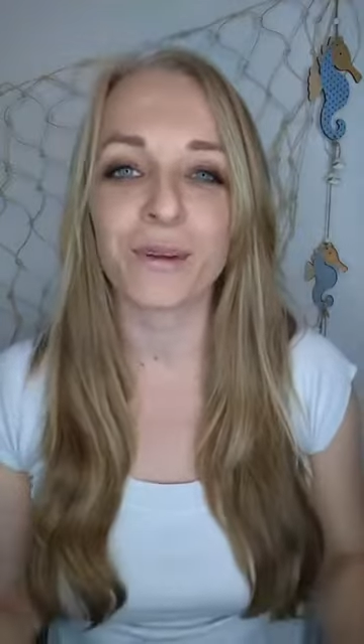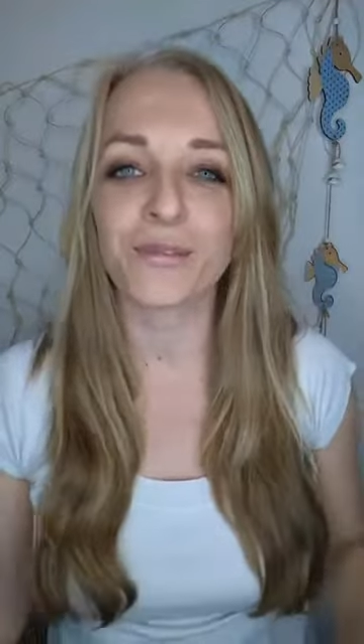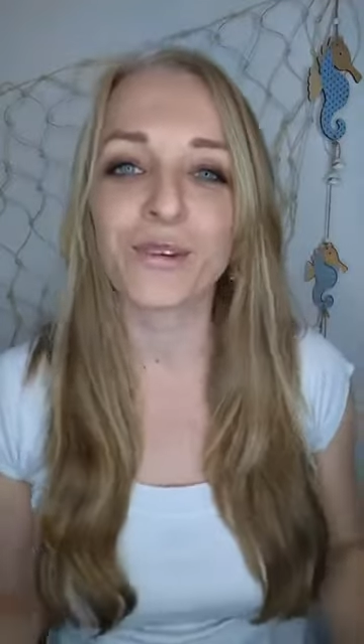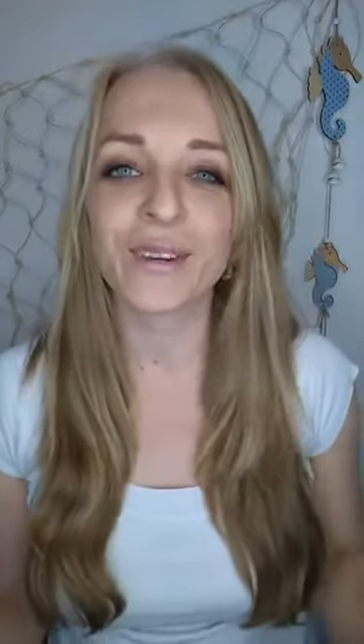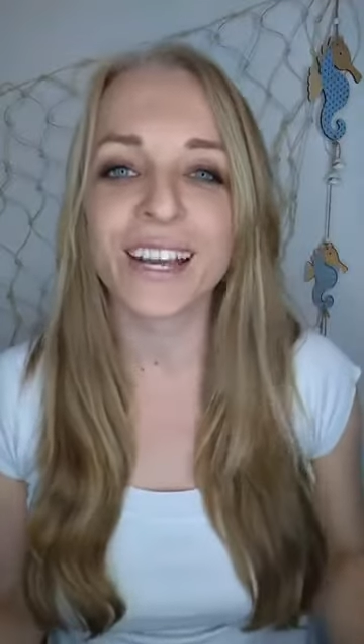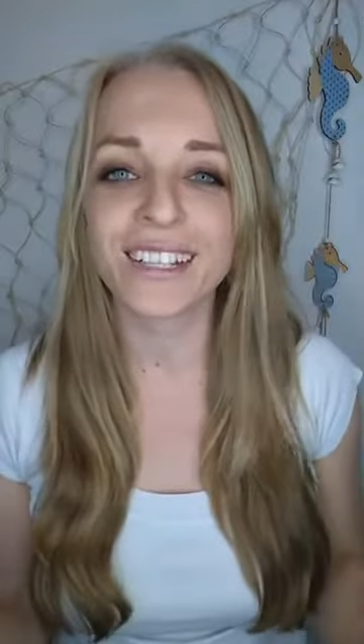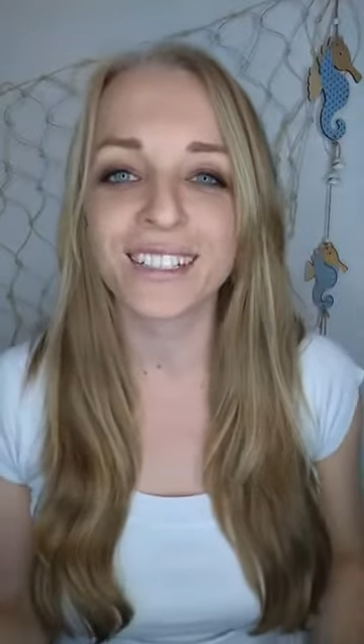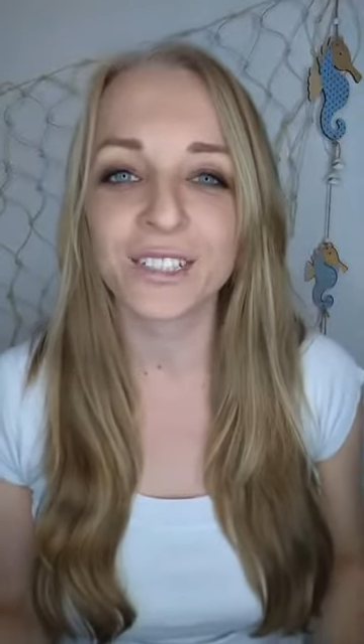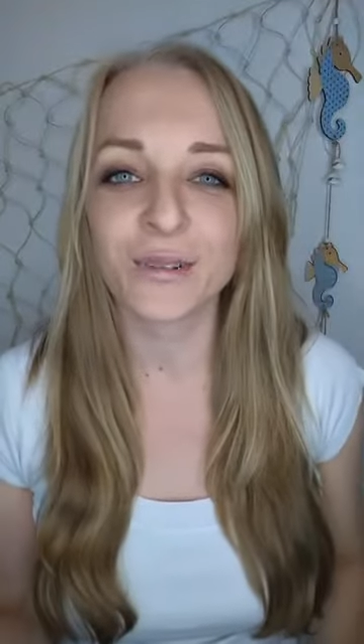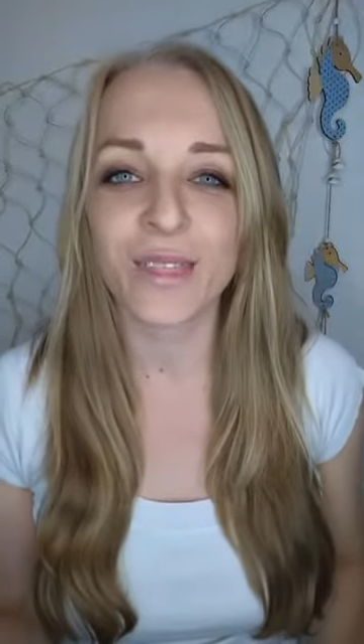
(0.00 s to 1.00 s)
before we get
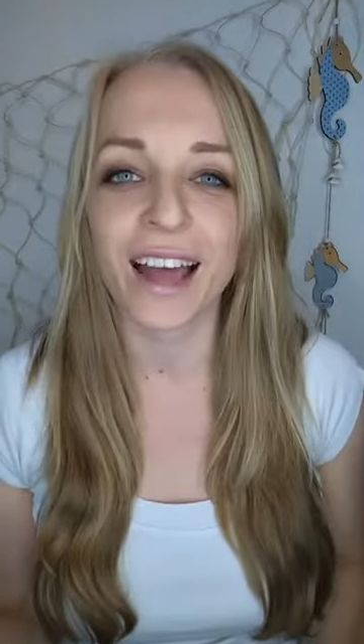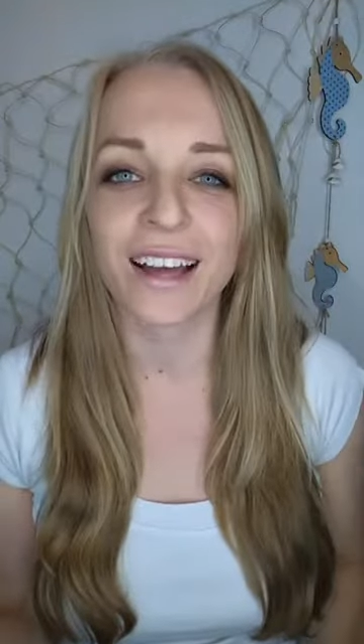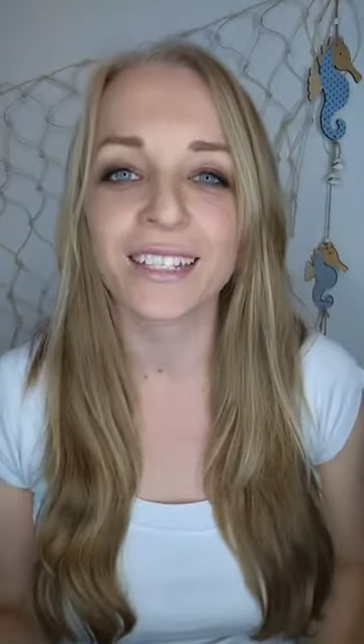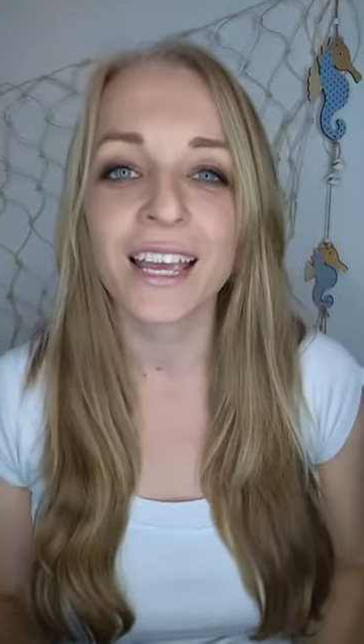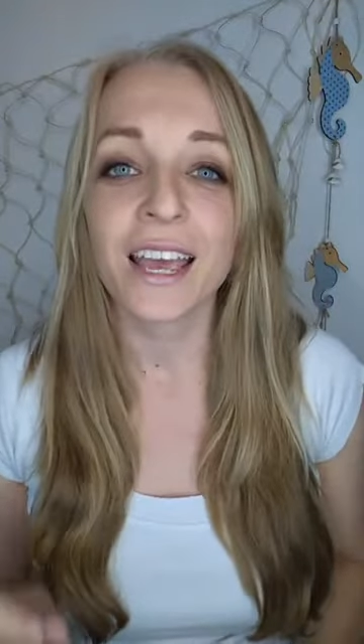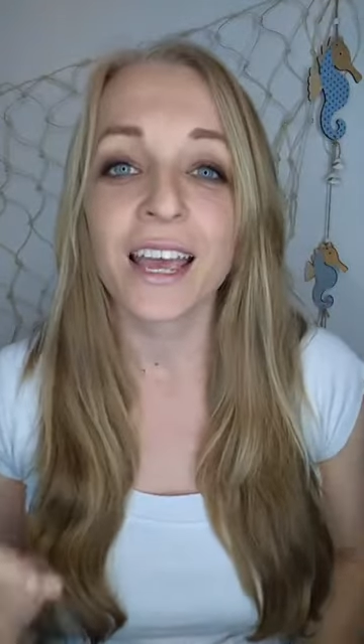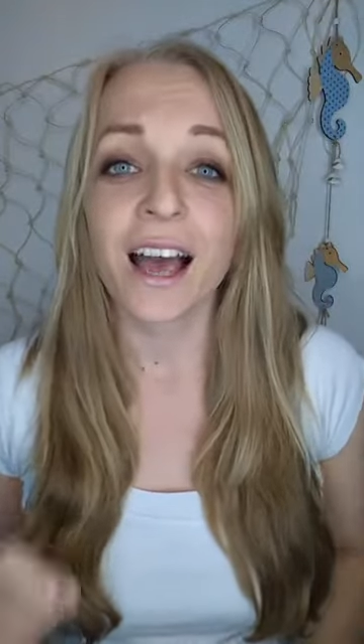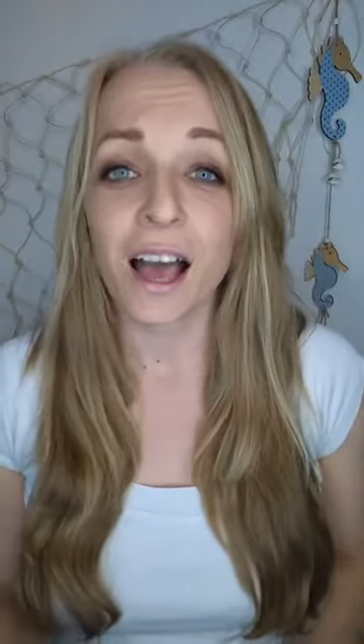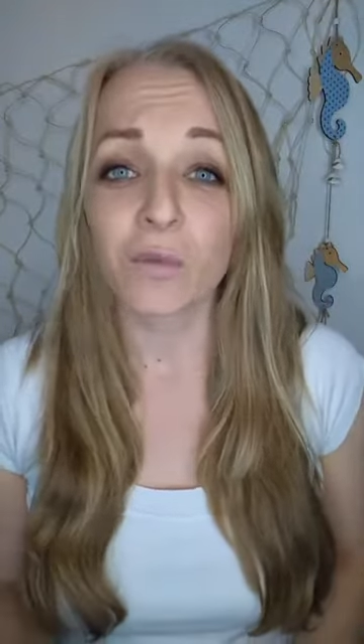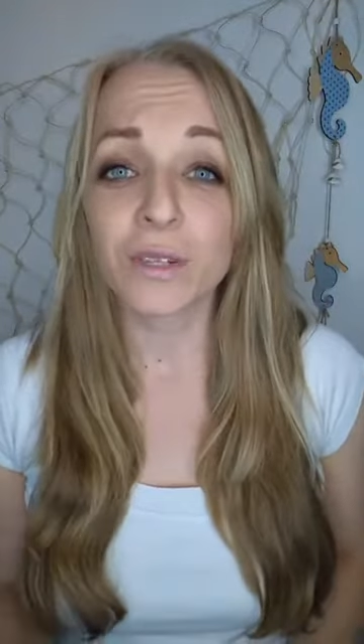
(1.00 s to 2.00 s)
into that,
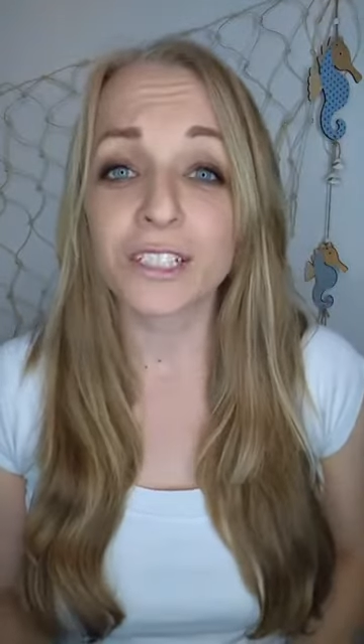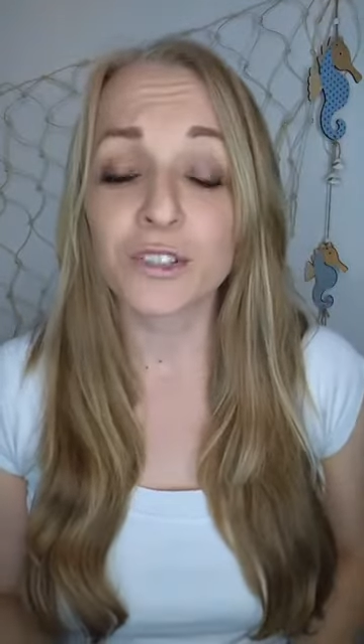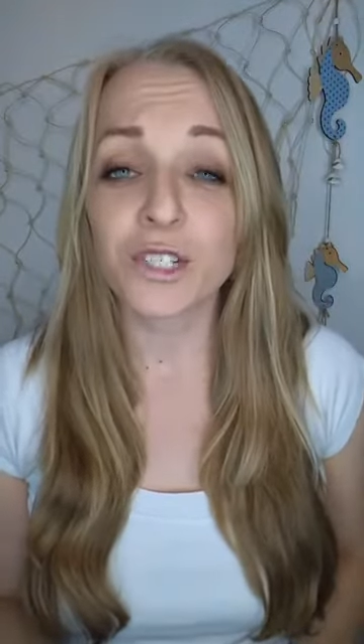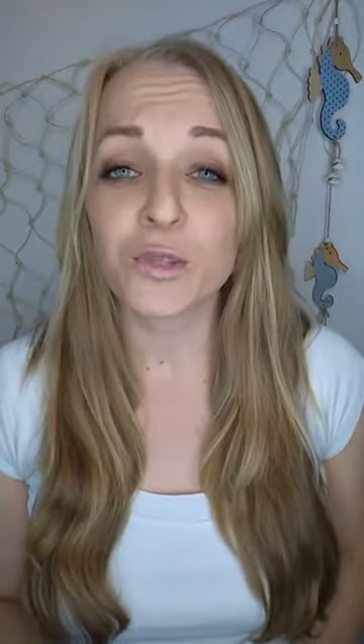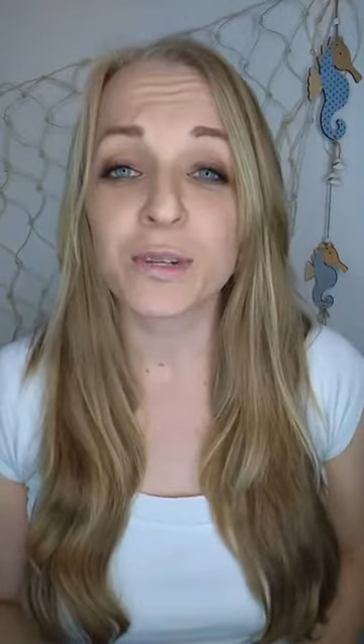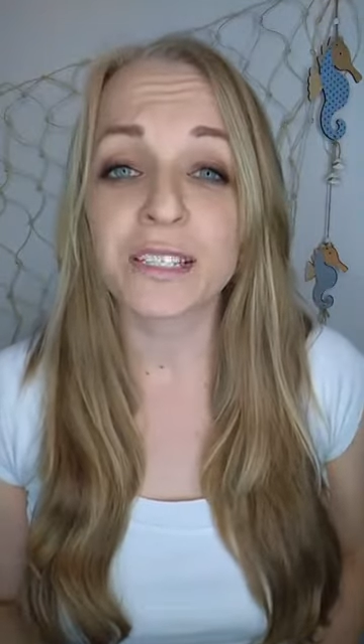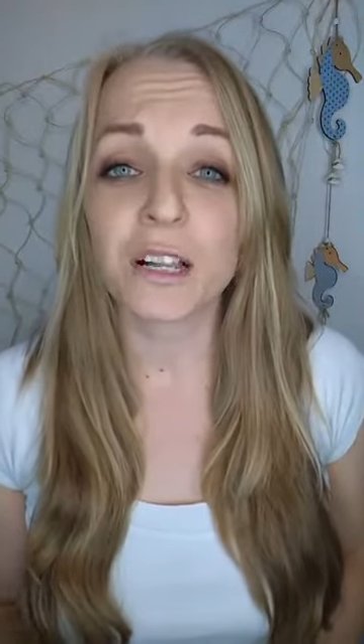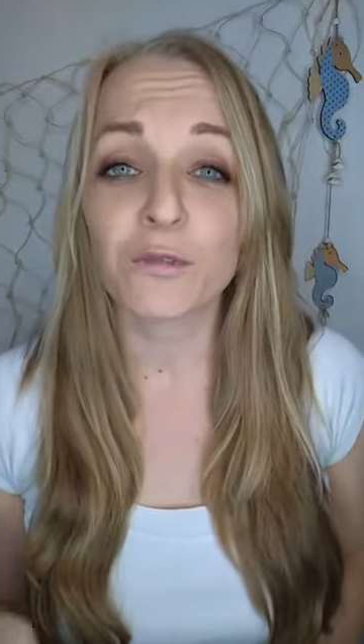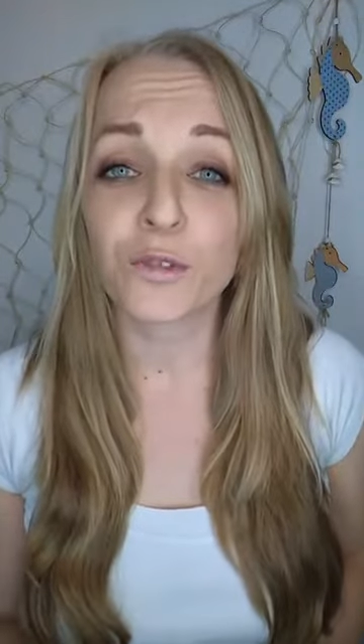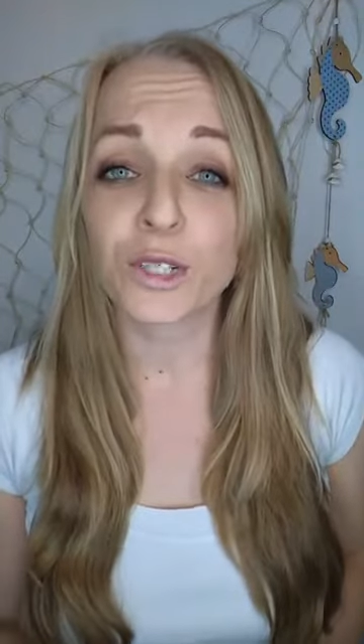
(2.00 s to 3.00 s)
I want to introduce
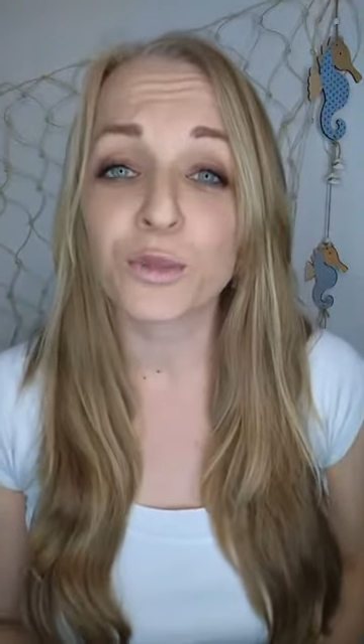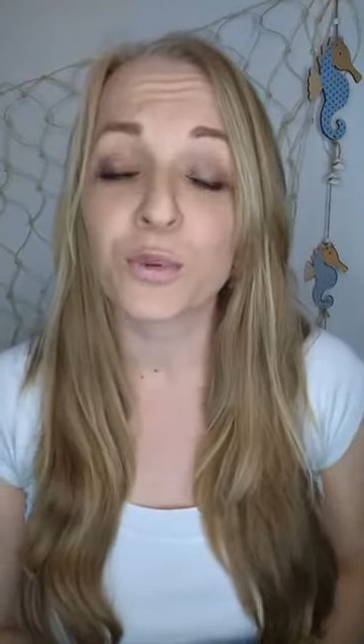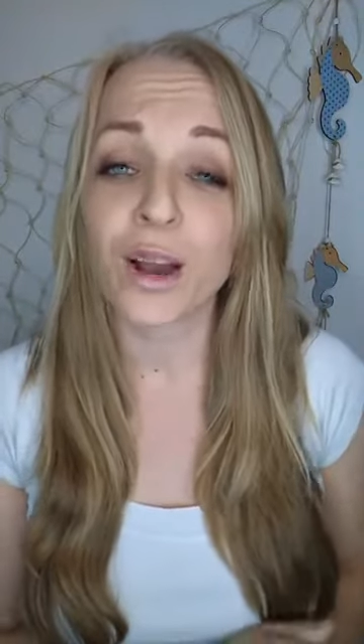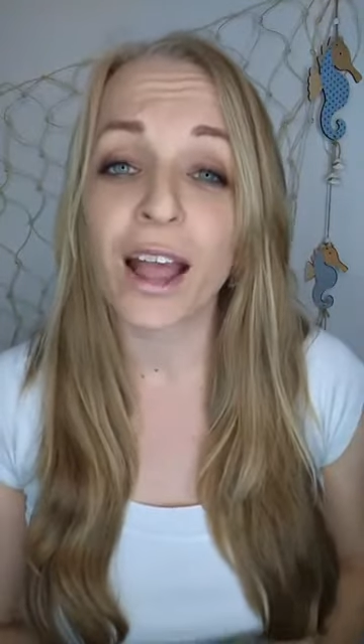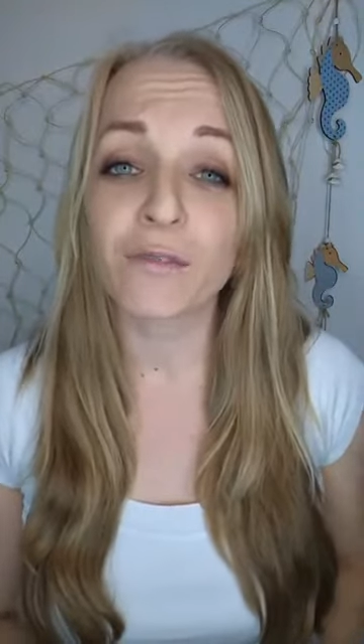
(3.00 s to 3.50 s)
myself first for